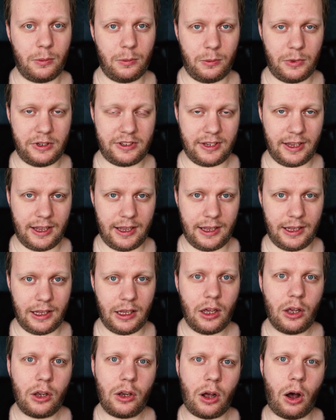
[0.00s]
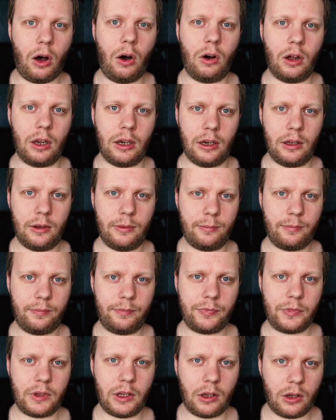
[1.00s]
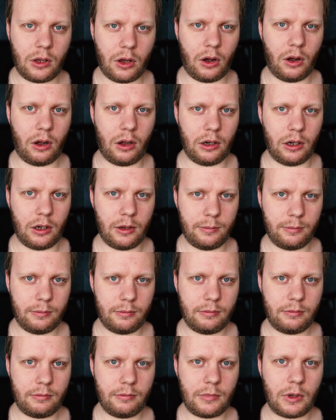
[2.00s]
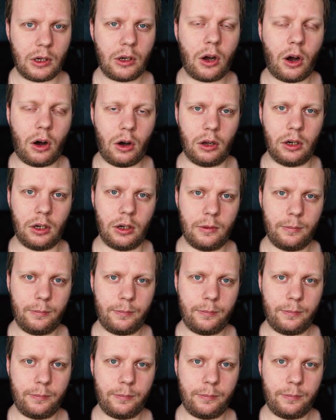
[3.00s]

We say call, call, call,